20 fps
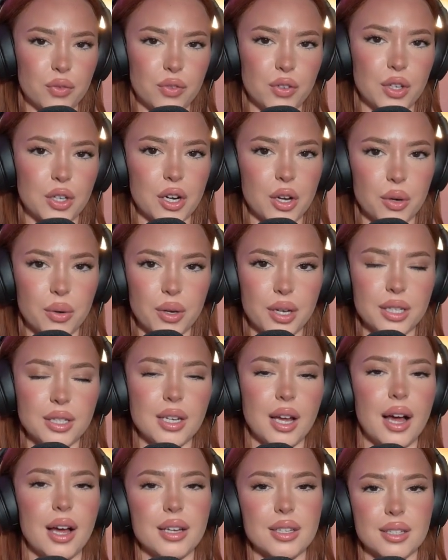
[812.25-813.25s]
it
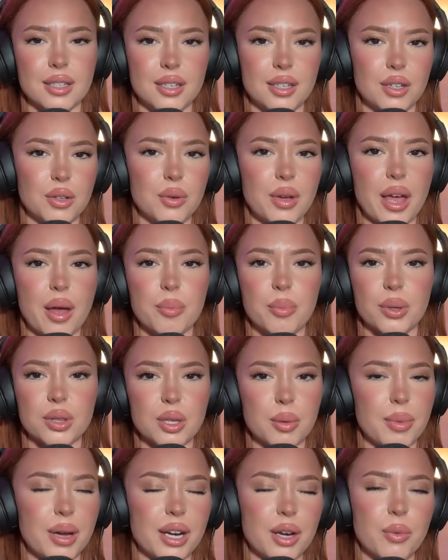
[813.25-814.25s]
dies and then you can't put
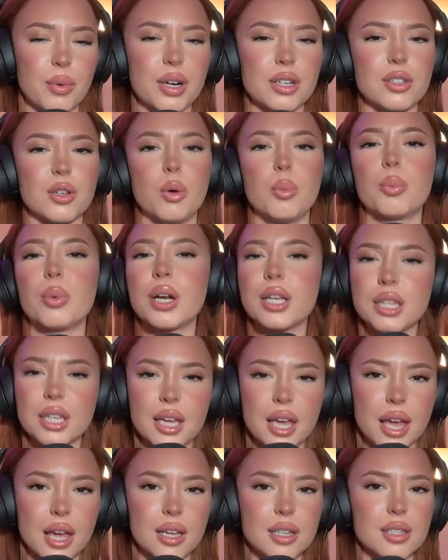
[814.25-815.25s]
them anywhere. So bring the
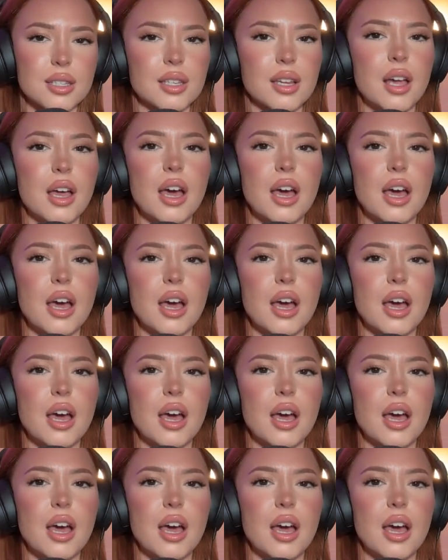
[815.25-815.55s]
case.